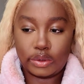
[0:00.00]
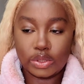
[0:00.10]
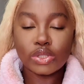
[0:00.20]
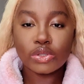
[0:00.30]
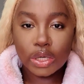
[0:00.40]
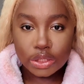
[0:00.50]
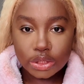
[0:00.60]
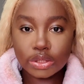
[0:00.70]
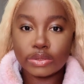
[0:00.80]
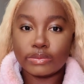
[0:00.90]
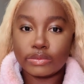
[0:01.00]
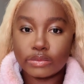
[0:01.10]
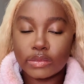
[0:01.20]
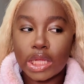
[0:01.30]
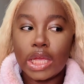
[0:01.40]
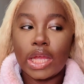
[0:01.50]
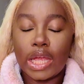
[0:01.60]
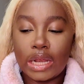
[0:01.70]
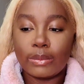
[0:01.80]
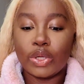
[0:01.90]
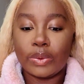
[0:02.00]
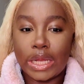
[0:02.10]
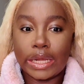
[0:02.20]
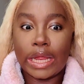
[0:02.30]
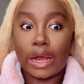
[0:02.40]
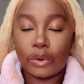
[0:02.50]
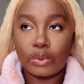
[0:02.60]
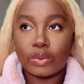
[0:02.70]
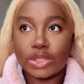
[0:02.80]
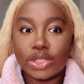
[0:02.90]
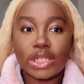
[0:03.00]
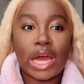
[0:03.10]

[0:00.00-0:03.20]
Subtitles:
to stretch, and I'm doing that now, which